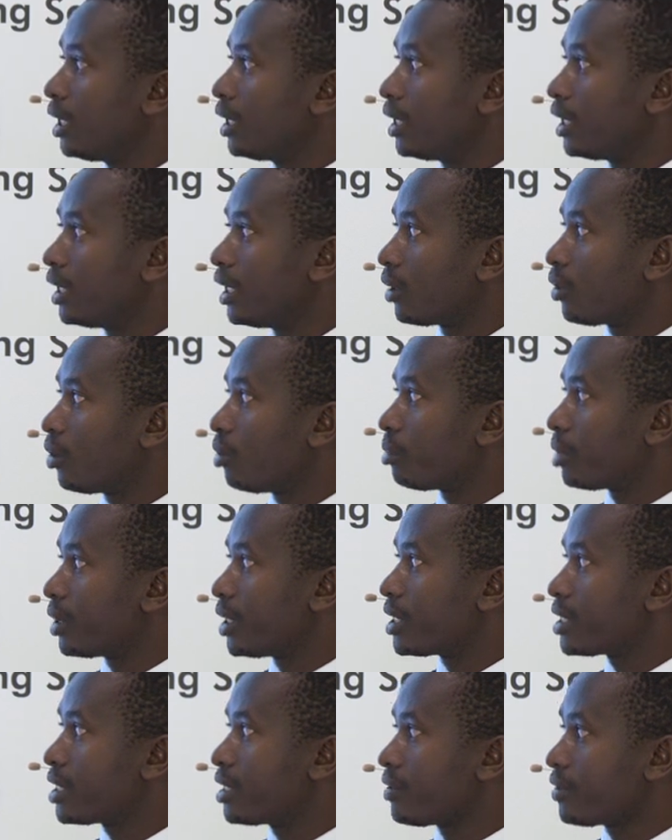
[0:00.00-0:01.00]
Then a
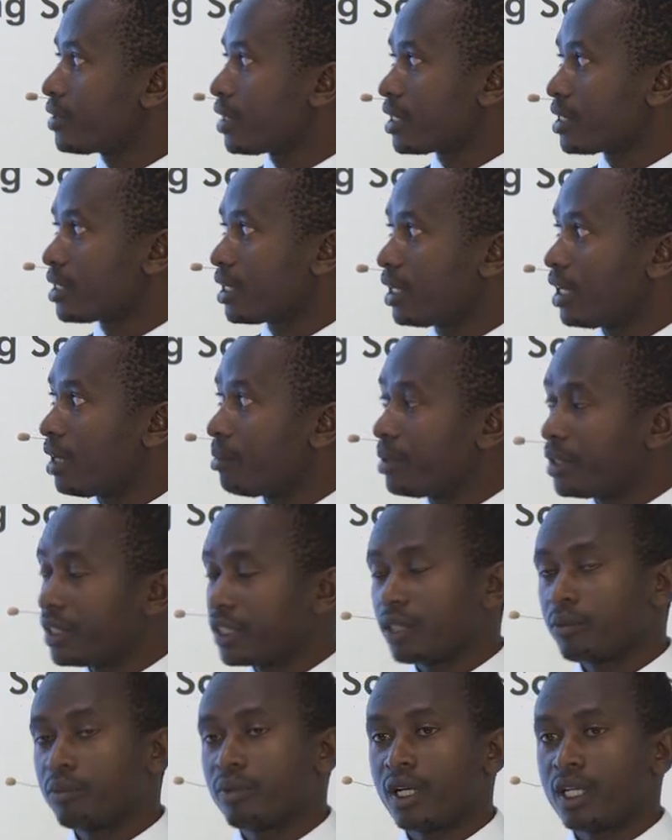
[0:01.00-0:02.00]
comprehensive
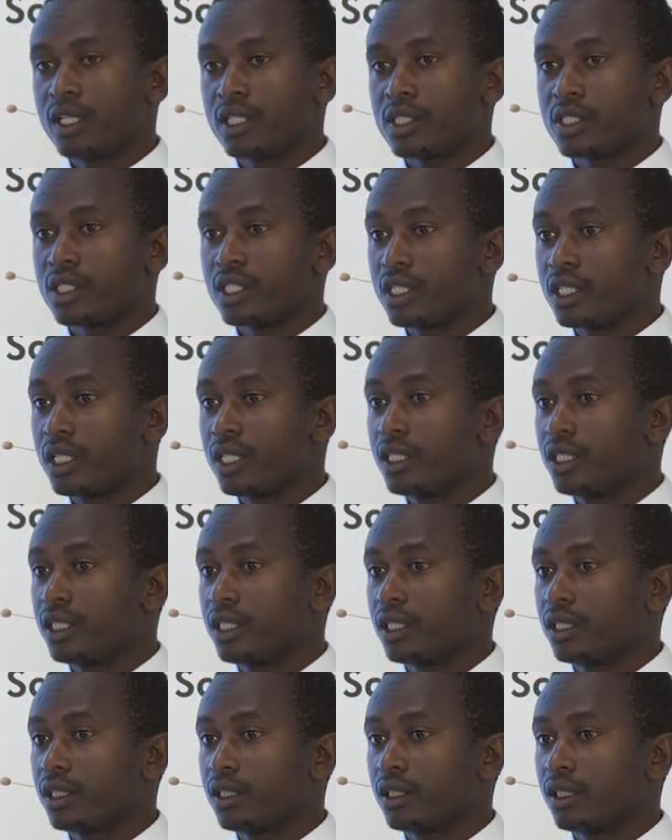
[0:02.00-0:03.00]
sustainability plan is needed
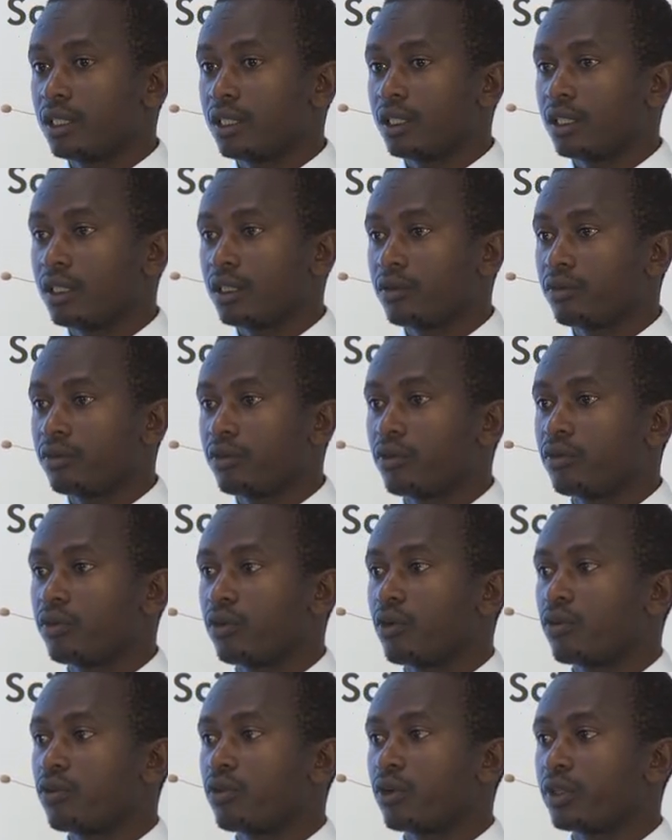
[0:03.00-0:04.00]

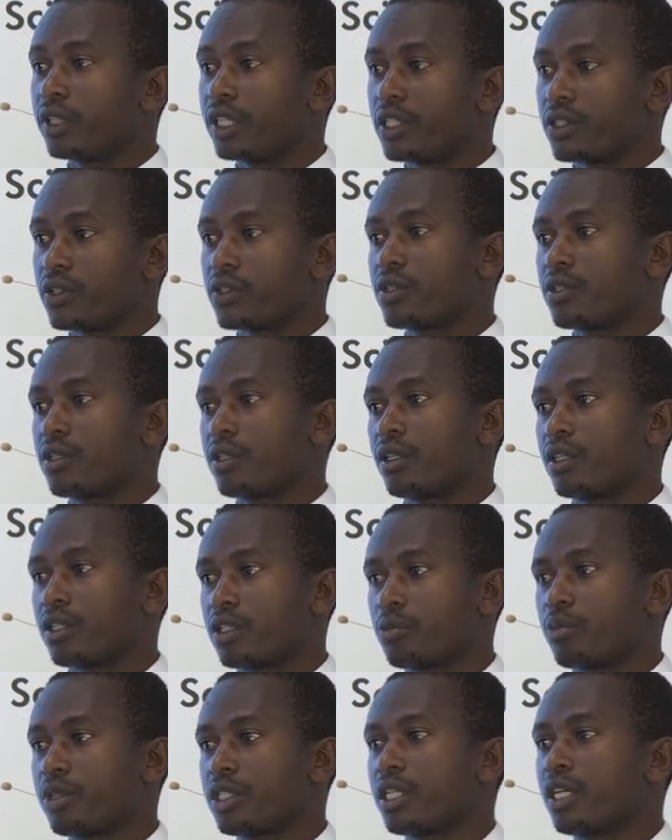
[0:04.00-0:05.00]
for this,
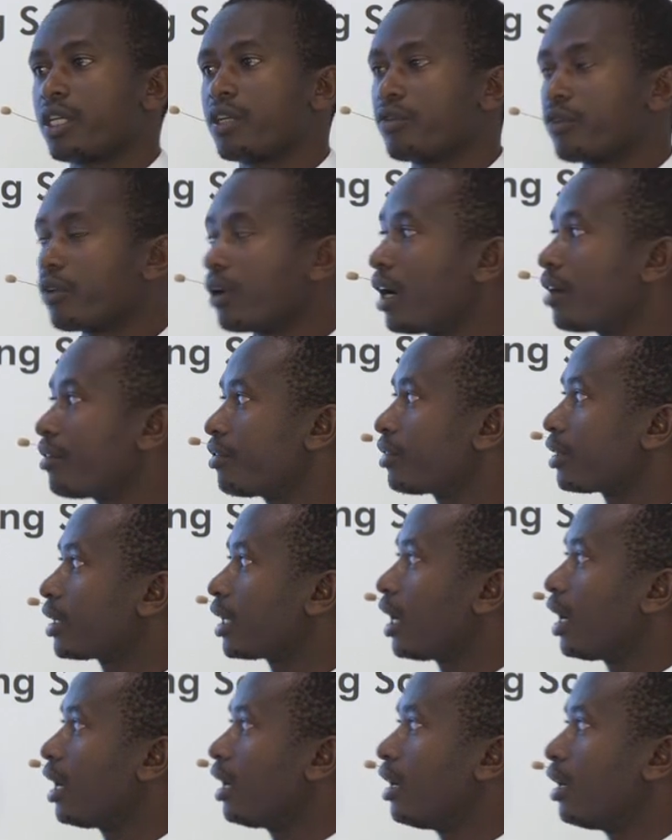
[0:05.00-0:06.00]
especially for
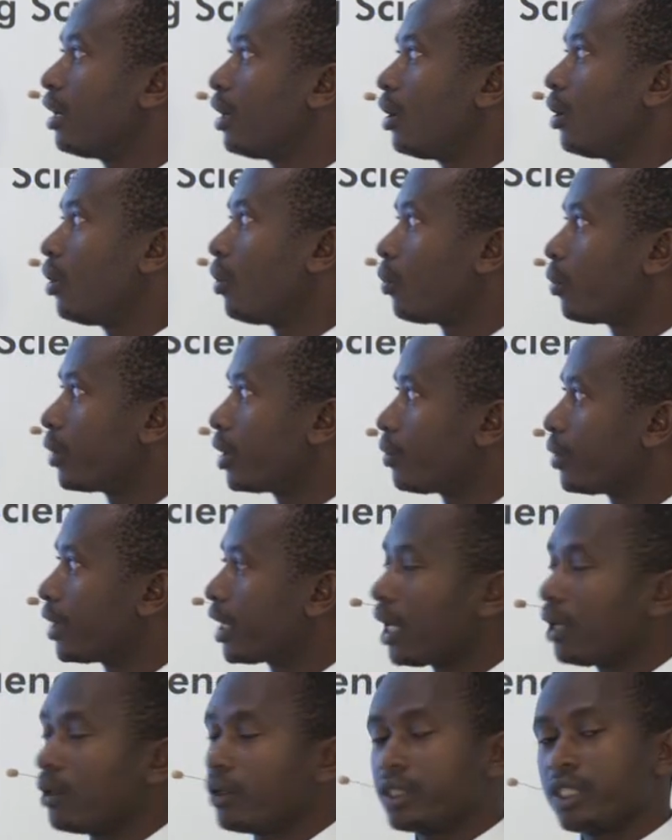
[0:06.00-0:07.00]
Africa. We
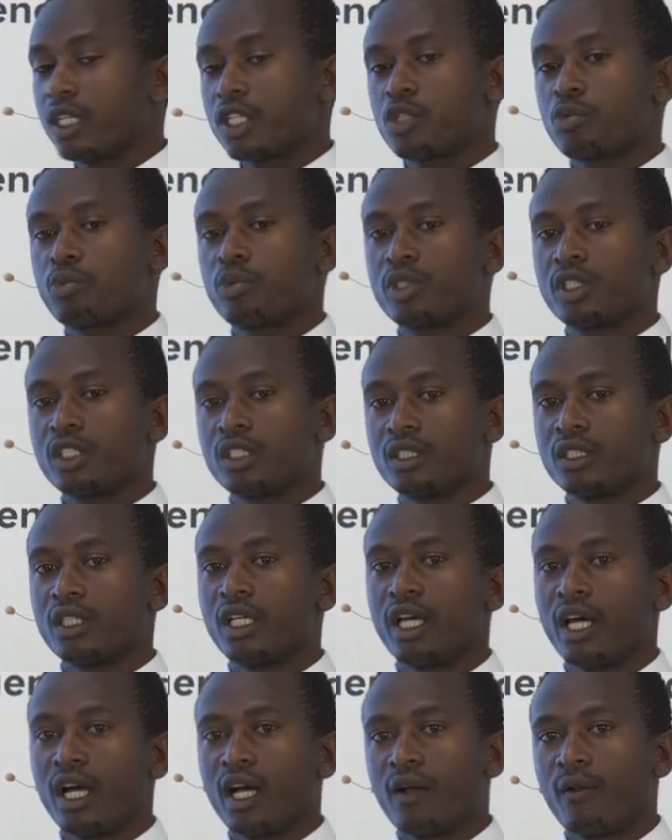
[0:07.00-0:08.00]
cannot just put it
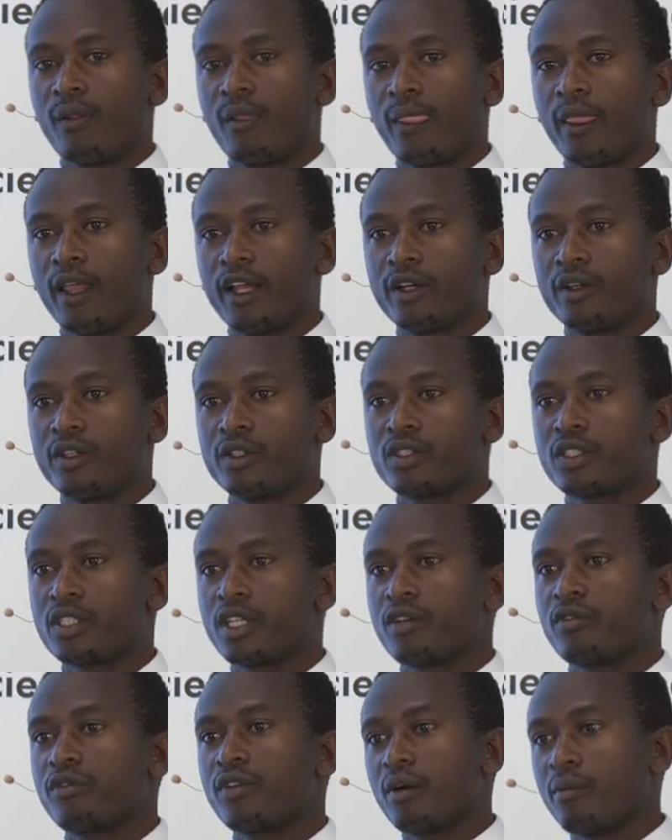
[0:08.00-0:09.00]
there and
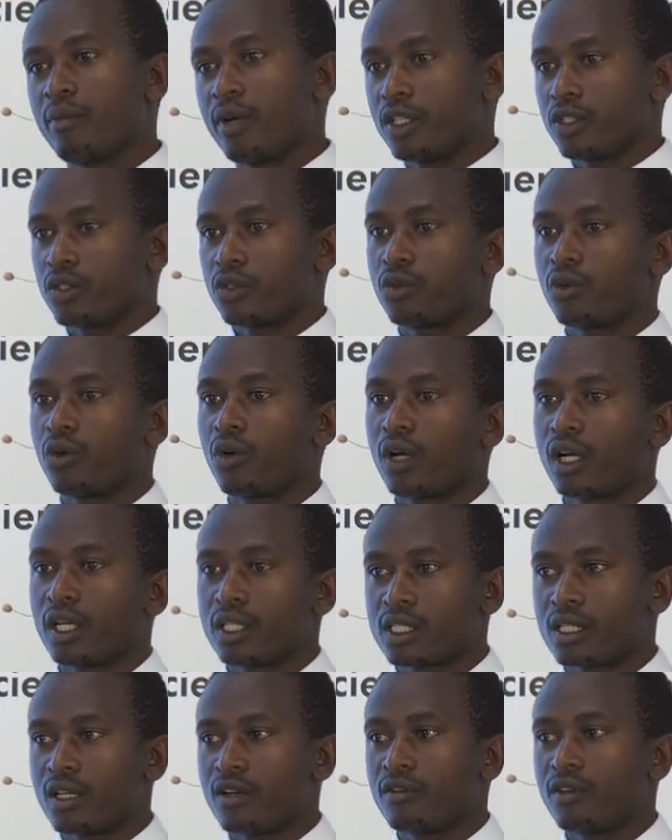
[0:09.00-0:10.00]
say farmers grow
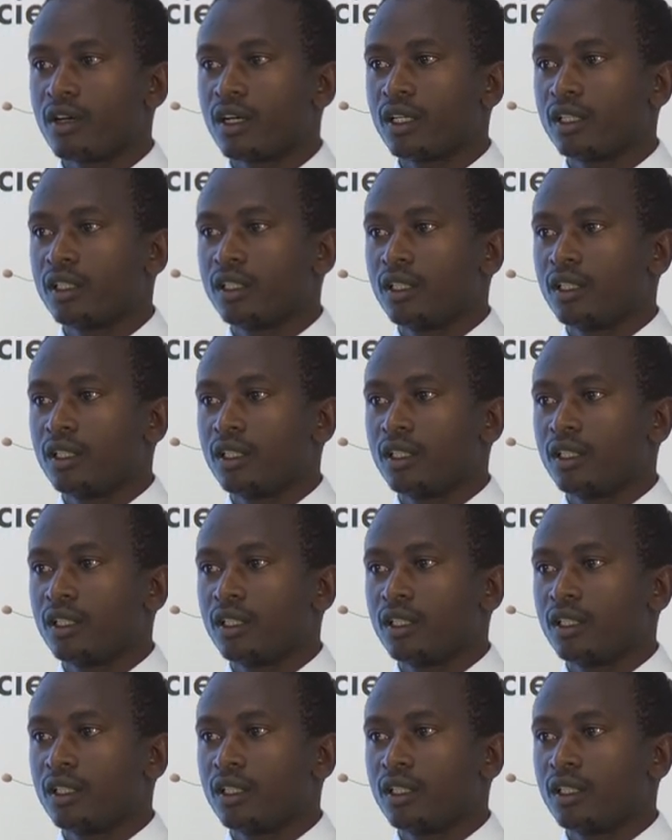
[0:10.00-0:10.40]
cassava.